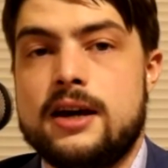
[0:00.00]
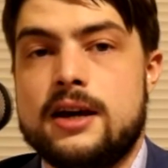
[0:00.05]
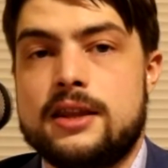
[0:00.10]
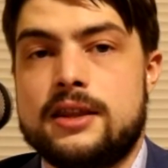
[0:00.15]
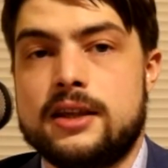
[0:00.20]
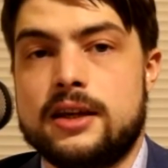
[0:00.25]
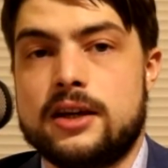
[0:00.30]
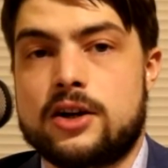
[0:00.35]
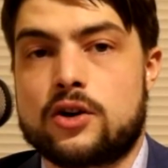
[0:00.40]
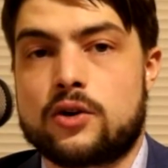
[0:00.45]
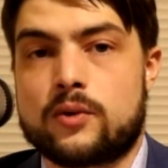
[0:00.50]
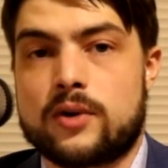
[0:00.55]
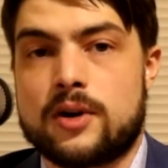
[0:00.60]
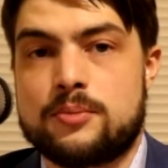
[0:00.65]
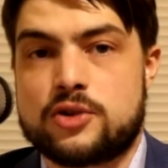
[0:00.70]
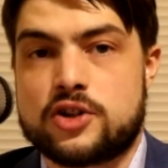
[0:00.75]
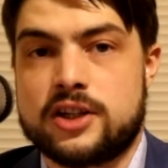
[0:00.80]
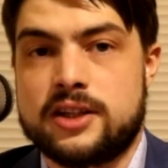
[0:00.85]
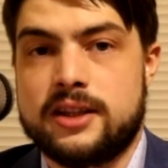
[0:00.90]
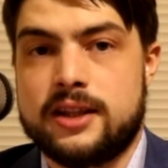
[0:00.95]
the
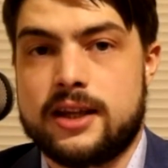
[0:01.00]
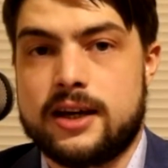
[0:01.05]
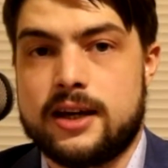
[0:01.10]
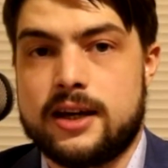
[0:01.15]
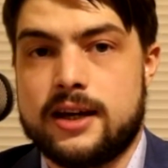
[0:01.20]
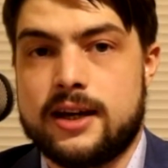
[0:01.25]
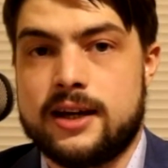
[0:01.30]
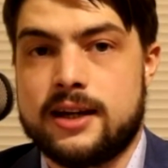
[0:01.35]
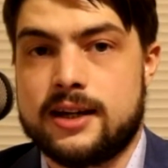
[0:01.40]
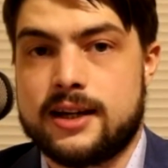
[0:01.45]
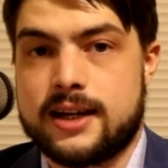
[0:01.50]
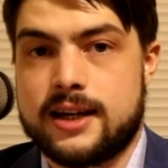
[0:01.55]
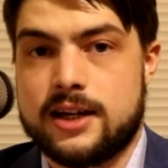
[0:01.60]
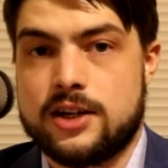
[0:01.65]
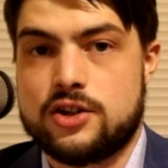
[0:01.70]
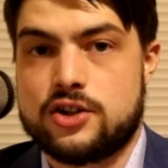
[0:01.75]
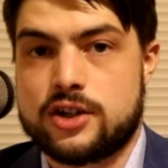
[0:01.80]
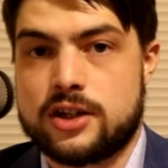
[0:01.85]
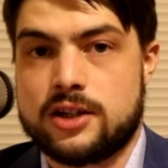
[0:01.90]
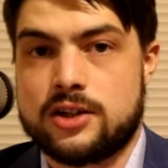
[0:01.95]
corruption they
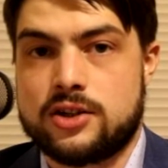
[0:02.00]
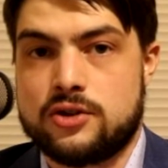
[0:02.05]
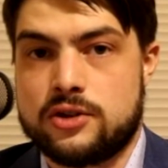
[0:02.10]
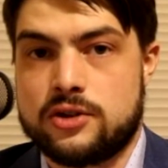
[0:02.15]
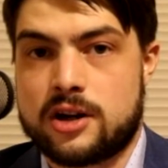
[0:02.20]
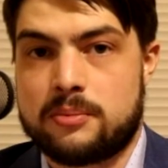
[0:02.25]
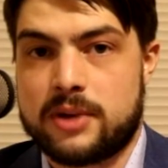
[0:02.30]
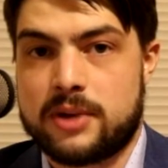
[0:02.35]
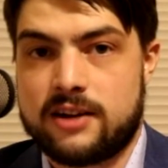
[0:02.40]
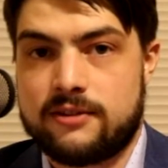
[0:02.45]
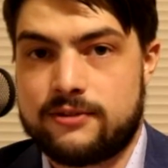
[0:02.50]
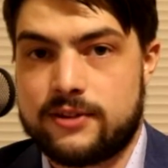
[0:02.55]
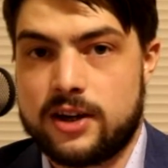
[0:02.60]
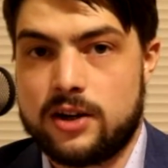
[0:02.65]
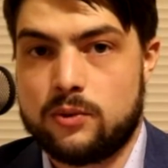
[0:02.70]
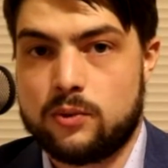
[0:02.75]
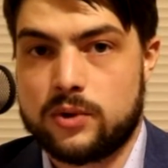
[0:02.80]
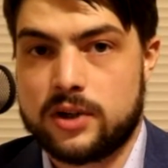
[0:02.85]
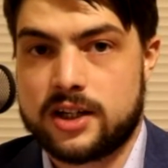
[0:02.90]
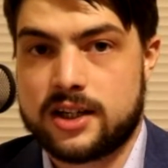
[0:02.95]
engage in to their benefit
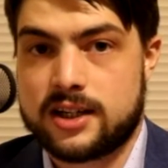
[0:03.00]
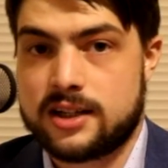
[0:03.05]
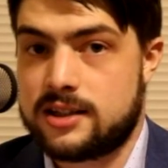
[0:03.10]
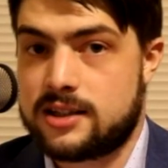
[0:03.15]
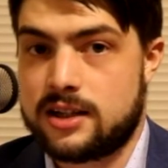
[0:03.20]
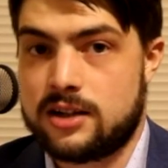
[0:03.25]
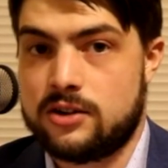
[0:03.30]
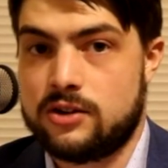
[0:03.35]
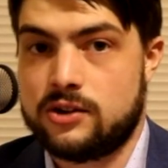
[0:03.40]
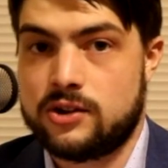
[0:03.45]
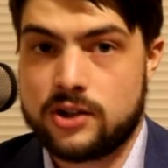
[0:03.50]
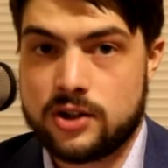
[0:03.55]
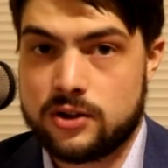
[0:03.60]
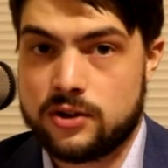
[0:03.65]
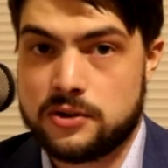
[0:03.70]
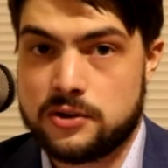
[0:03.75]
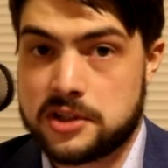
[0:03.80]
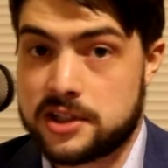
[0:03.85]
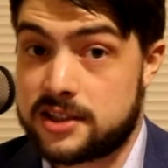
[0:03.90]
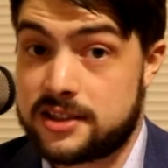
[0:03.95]
would continue to
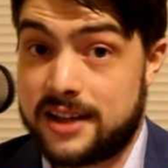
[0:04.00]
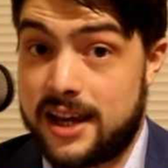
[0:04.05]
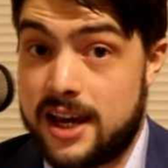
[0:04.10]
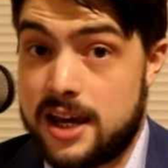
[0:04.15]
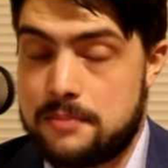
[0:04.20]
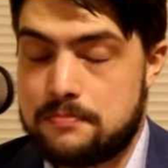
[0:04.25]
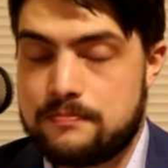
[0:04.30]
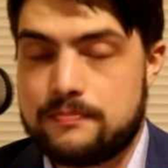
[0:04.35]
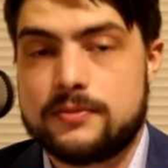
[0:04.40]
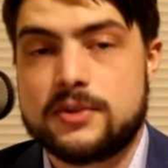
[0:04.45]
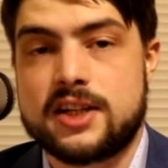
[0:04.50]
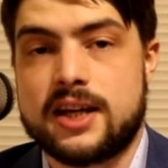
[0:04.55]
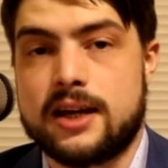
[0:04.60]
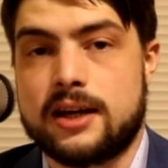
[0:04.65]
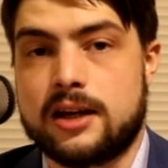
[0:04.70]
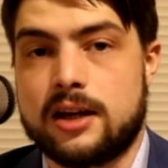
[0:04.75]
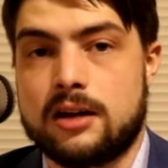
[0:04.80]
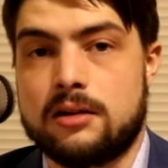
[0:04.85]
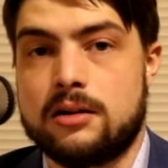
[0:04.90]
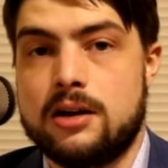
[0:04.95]
do the same,
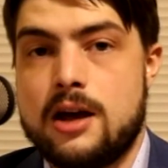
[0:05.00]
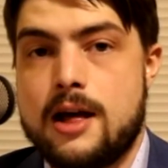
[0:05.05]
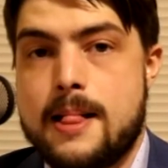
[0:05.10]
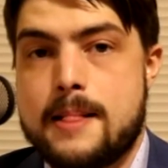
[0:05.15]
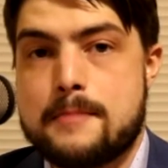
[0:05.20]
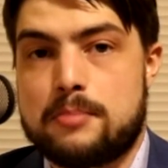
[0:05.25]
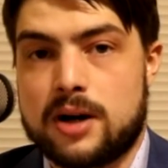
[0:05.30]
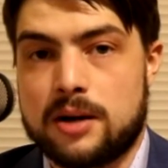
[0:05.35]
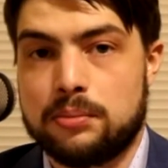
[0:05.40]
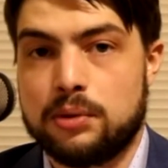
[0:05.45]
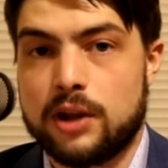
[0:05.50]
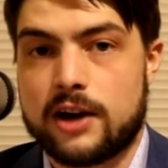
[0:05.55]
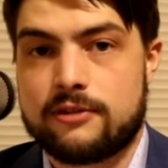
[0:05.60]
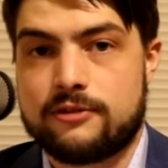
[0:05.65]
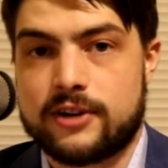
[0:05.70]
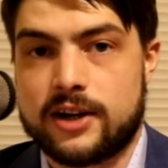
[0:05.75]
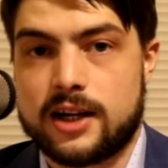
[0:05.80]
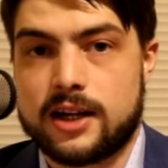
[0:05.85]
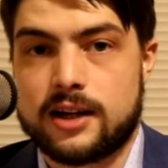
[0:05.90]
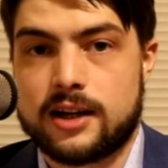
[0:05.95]
taking public
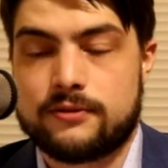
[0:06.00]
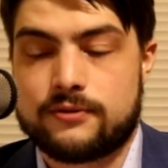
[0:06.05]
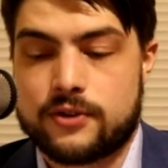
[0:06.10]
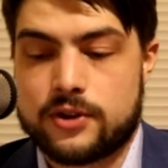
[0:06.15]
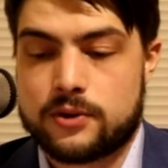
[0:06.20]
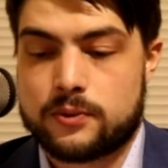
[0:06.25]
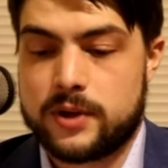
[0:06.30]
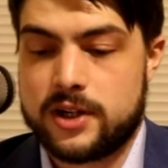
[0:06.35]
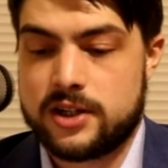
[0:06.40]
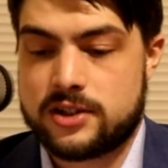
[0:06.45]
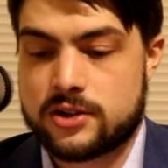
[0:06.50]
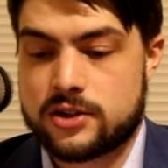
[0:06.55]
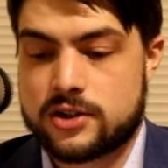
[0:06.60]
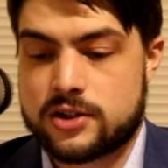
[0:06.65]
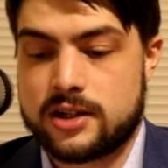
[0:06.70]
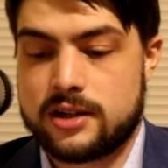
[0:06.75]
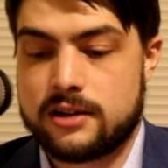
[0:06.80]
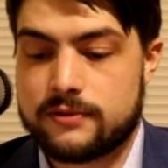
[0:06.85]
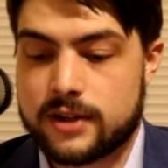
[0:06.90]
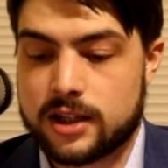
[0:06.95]
funding for the research
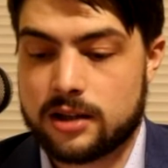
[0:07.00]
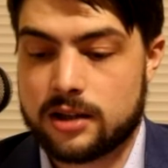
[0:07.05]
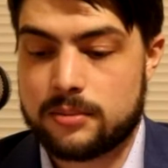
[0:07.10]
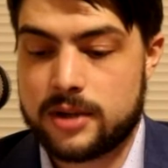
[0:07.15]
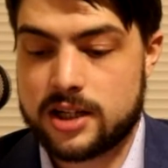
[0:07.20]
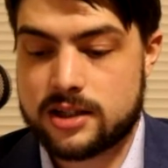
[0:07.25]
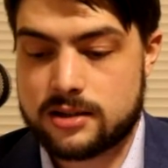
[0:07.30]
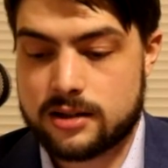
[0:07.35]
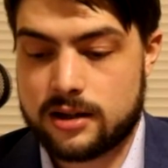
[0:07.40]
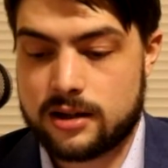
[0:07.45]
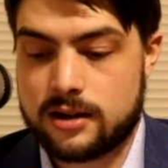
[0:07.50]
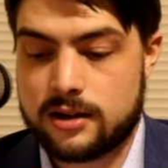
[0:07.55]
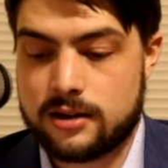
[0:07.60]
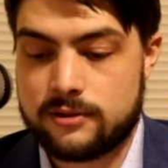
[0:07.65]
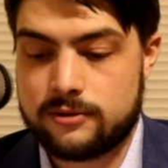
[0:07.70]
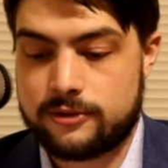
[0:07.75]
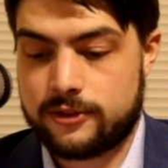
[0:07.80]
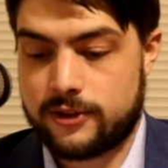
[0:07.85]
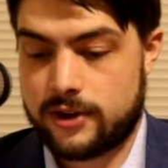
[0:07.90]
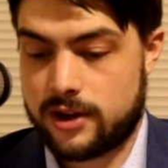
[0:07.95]
and development
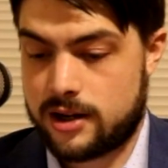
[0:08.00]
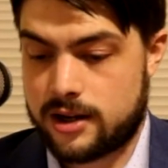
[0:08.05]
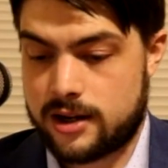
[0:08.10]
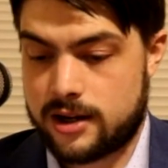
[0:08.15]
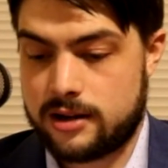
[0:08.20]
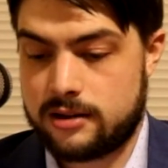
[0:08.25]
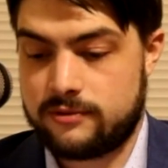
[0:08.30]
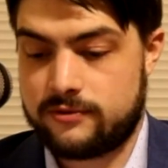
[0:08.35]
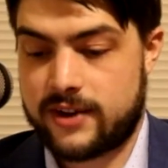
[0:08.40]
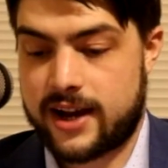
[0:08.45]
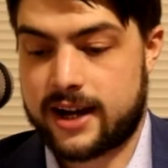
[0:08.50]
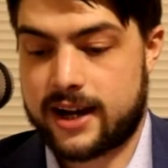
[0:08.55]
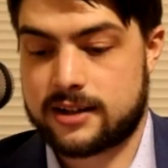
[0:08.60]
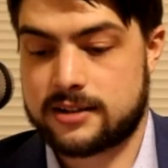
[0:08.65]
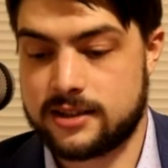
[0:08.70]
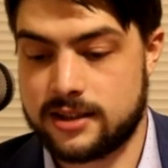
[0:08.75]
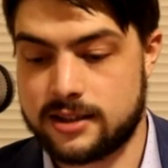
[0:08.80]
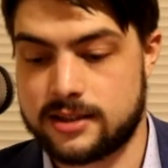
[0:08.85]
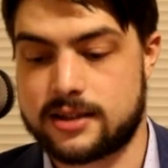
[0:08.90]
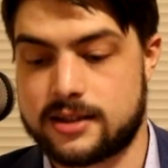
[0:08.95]
of a
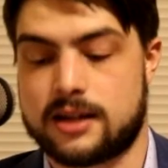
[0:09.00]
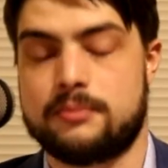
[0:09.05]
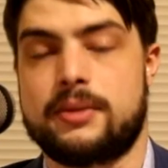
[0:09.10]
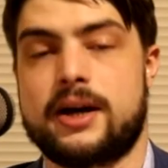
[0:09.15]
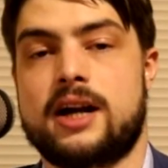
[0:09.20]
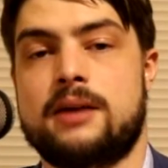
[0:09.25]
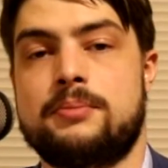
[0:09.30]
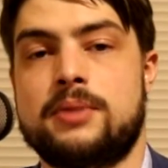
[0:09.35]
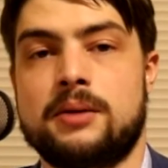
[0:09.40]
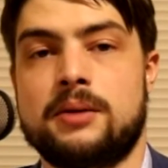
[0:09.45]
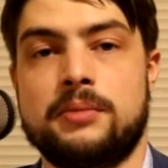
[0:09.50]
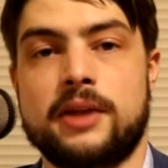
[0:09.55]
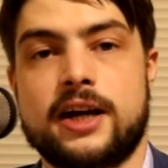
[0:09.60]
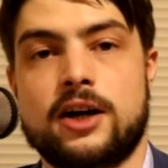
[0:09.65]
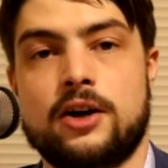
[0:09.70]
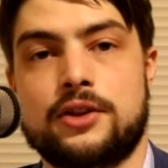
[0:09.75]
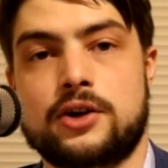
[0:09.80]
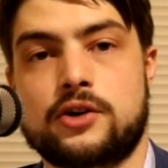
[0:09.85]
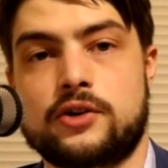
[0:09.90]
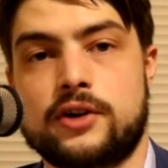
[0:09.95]
vaccine to combat a public
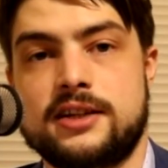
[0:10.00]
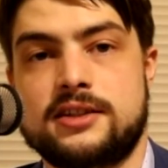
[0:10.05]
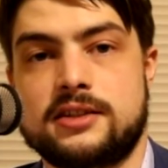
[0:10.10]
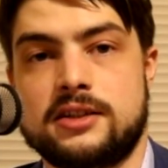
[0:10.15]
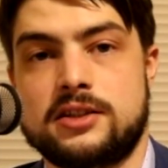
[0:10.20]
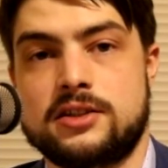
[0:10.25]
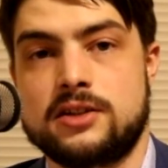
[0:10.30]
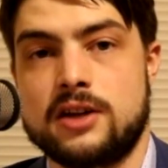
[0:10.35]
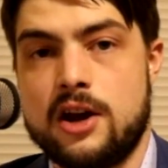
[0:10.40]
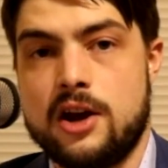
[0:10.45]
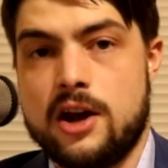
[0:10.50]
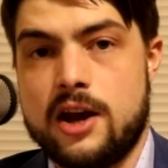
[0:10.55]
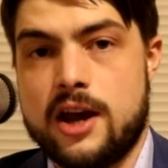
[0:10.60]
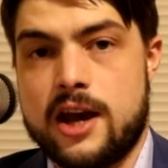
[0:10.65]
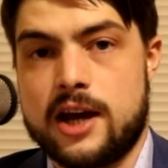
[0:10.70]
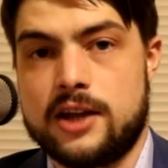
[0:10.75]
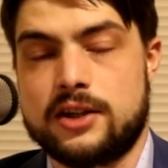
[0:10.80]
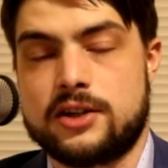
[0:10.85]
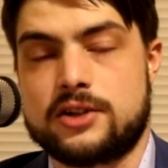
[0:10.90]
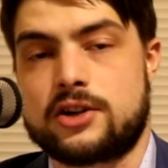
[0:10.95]
health crisis
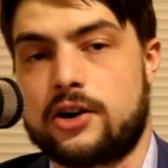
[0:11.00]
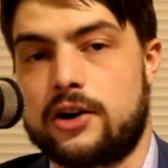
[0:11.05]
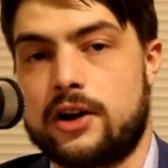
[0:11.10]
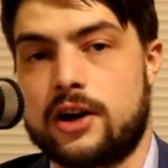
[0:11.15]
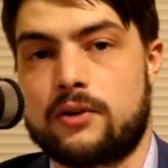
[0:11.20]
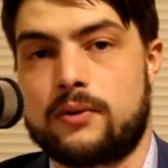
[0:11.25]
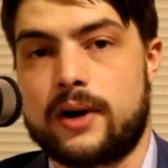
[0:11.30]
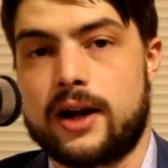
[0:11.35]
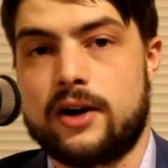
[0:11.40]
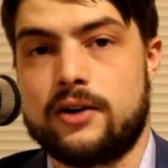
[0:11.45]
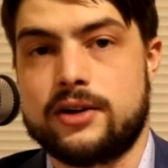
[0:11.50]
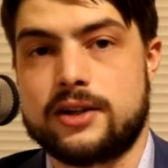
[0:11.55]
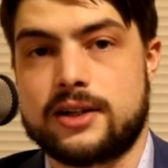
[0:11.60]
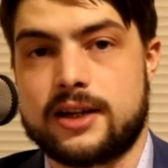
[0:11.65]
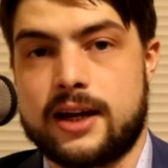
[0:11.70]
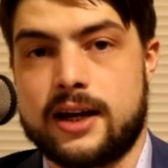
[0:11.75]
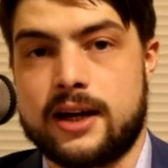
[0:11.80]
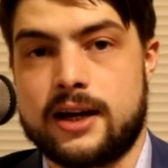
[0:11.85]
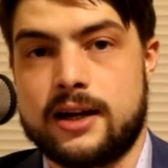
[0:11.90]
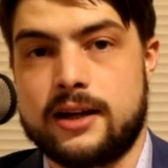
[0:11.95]
and then turning around
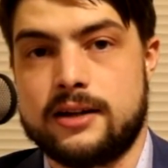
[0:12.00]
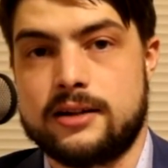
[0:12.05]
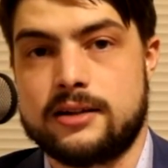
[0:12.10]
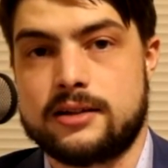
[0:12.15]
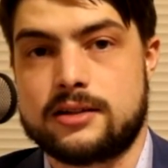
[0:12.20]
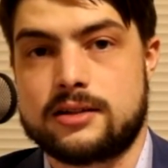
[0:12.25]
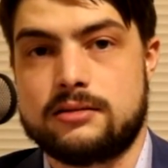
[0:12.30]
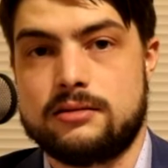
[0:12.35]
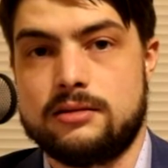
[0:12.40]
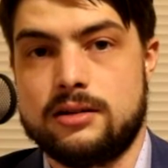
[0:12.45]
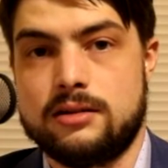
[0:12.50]
and,